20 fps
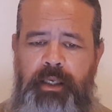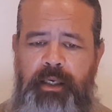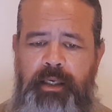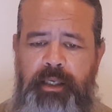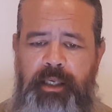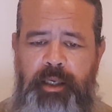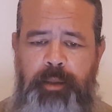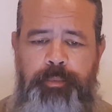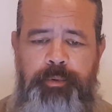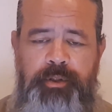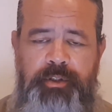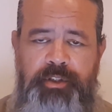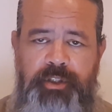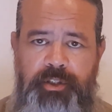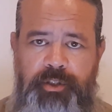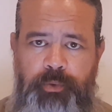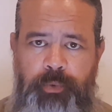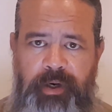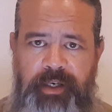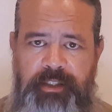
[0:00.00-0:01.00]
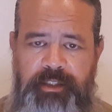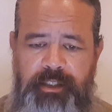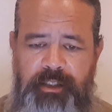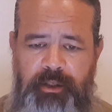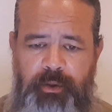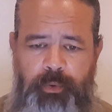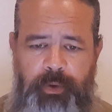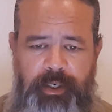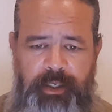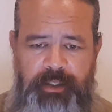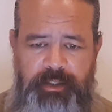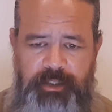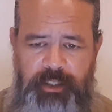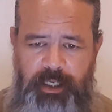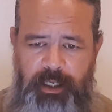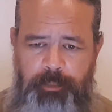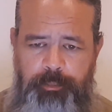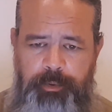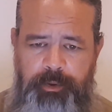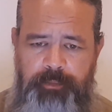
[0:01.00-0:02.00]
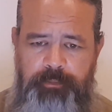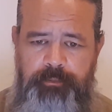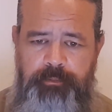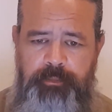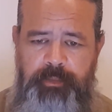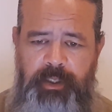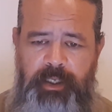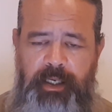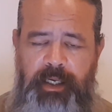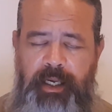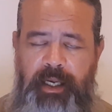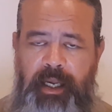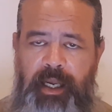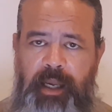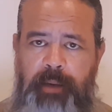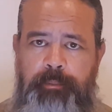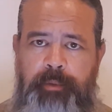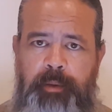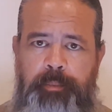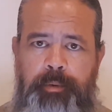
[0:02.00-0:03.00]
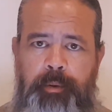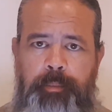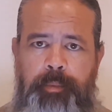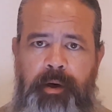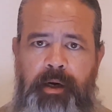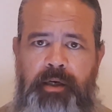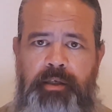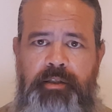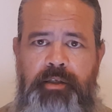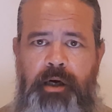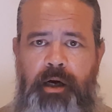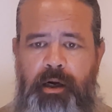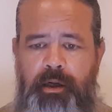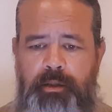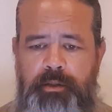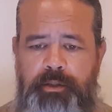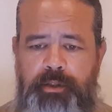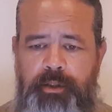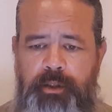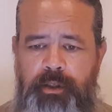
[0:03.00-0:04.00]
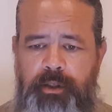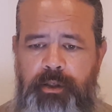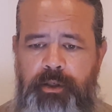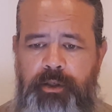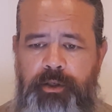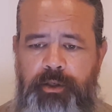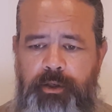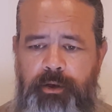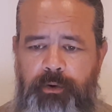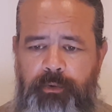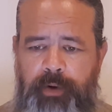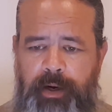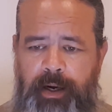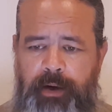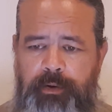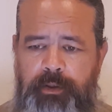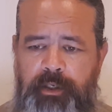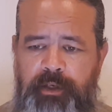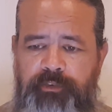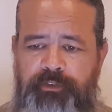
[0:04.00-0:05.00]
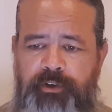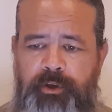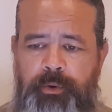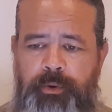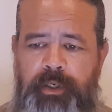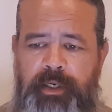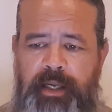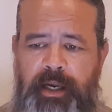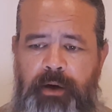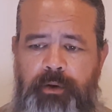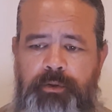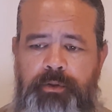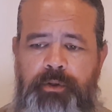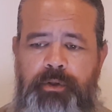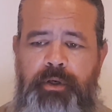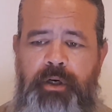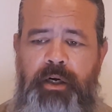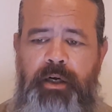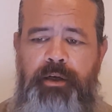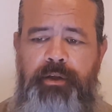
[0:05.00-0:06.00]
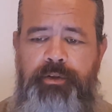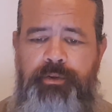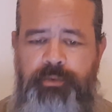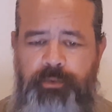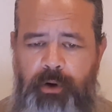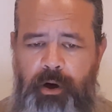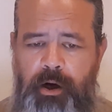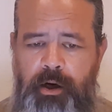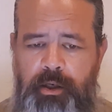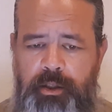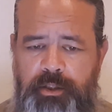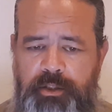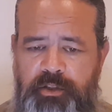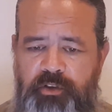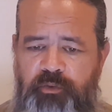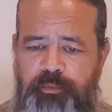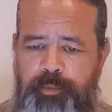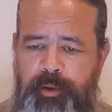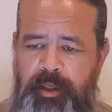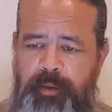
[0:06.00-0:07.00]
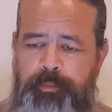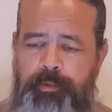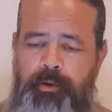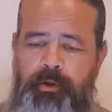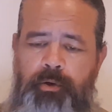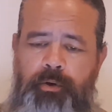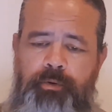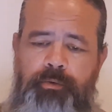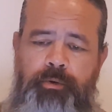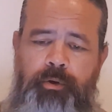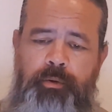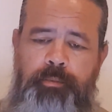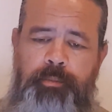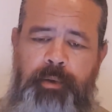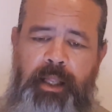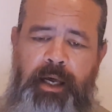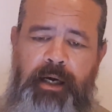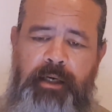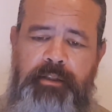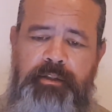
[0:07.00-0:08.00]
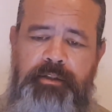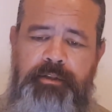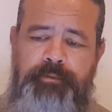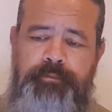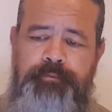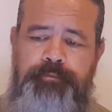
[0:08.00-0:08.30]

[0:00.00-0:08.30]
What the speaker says: Keep your situational awareness up and be prepared to alter your route if you encounter throngs of people or roadblocks.